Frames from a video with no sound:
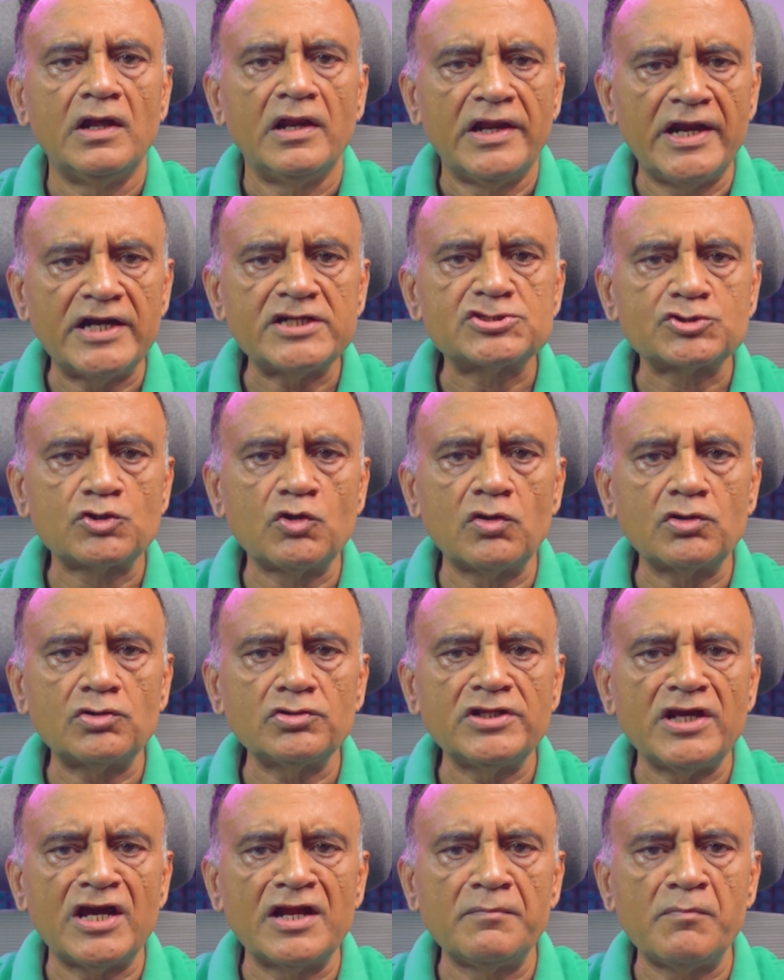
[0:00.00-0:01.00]
Let's go to
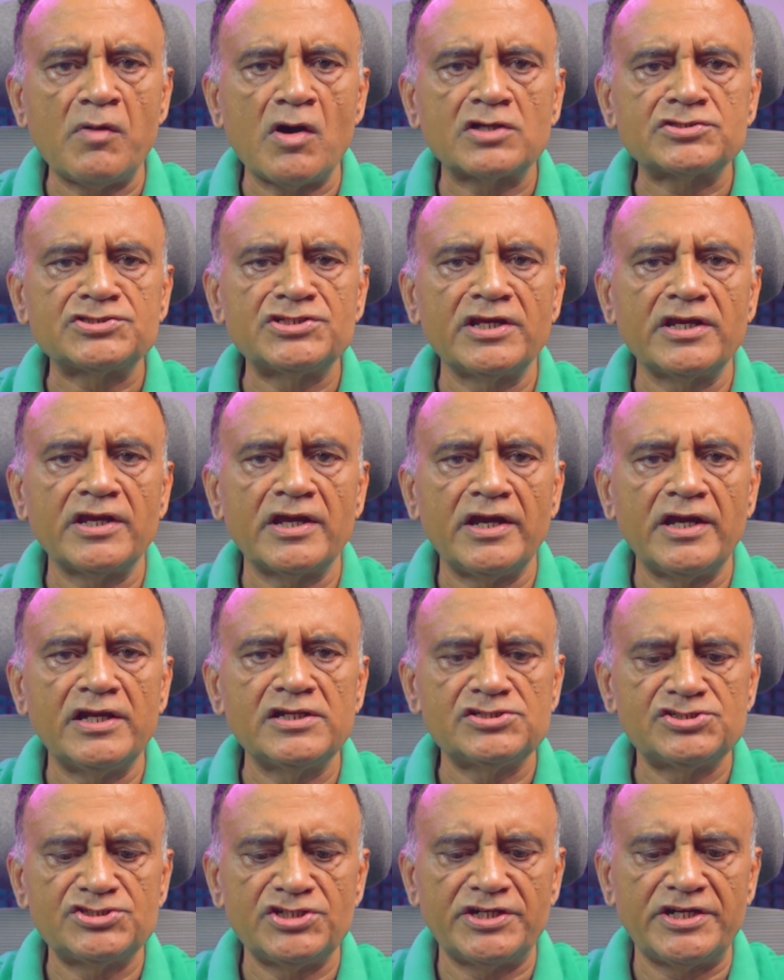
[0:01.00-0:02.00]
the unboxing
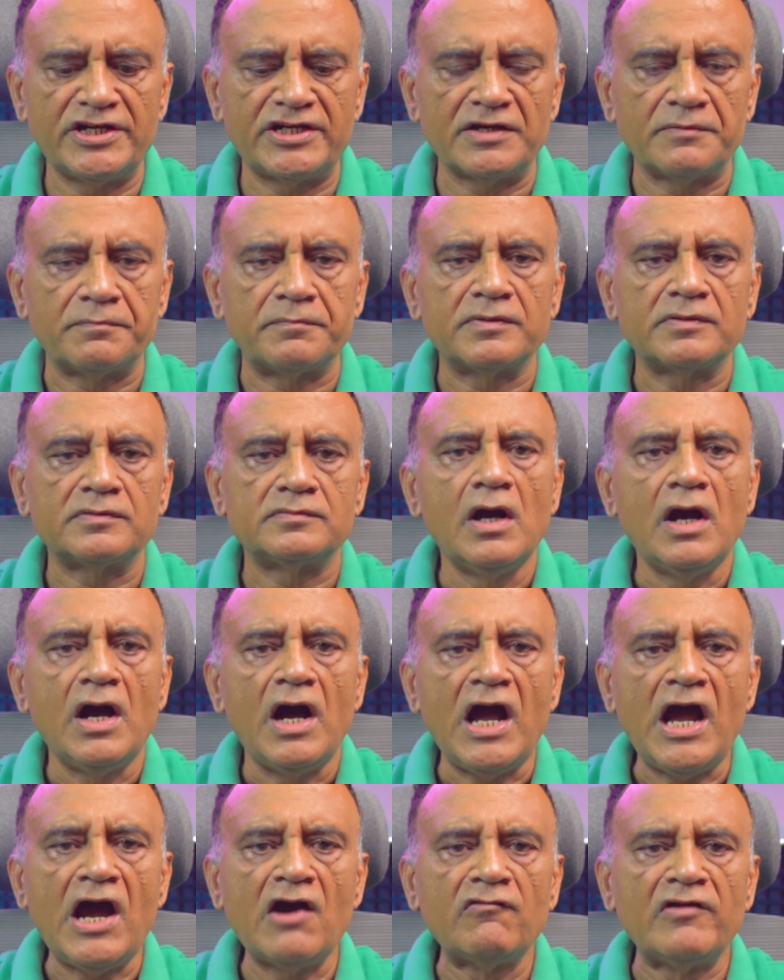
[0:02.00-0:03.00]
and set it up.
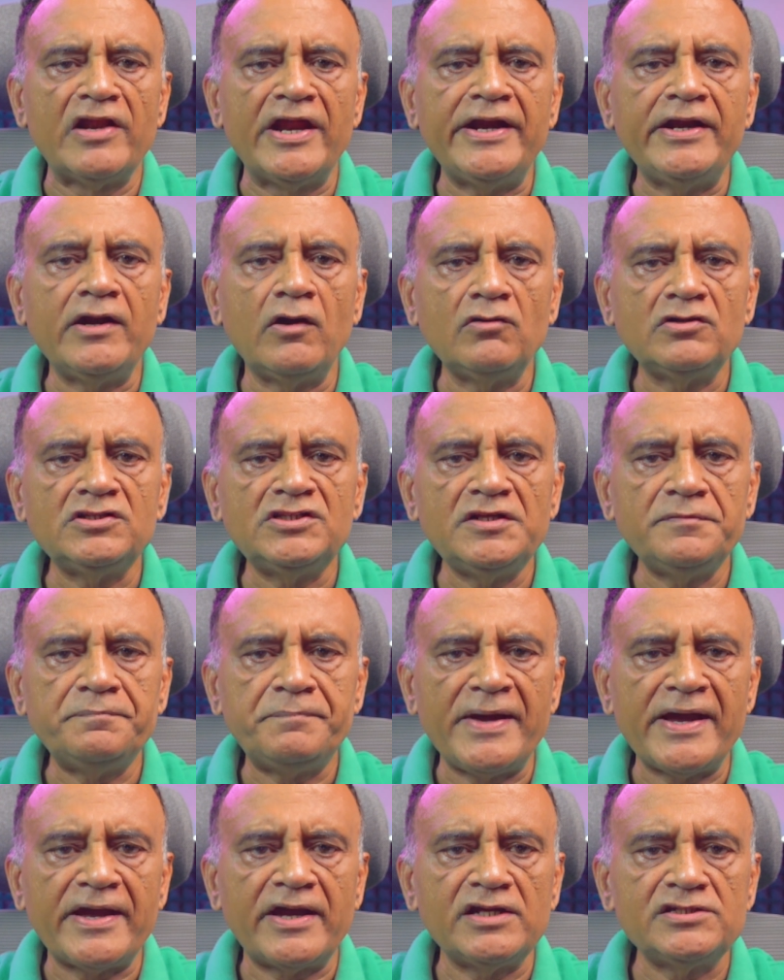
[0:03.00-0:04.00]
I have laid out the
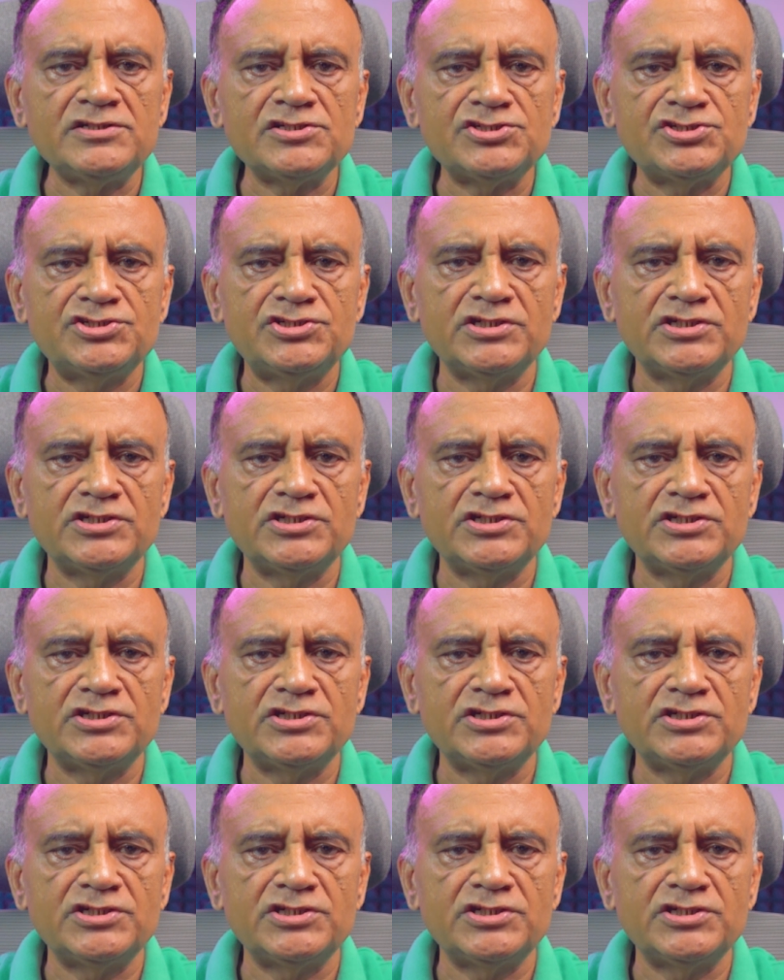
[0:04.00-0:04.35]
packages